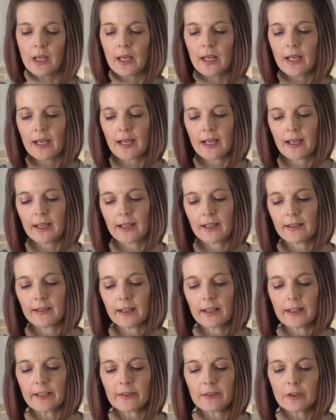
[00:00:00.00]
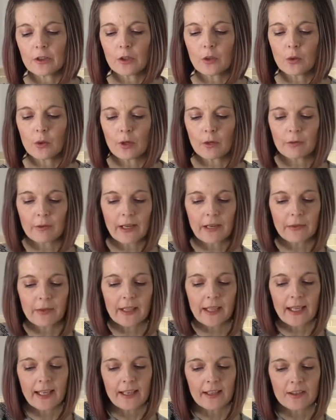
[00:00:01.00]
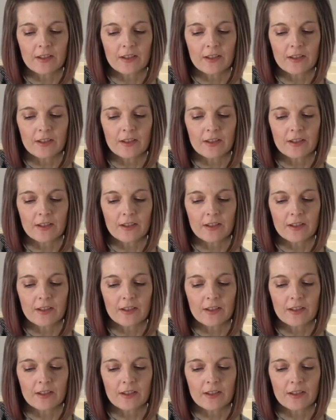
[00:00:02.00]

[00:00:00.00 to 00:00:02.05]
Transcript: And I like to go around the edge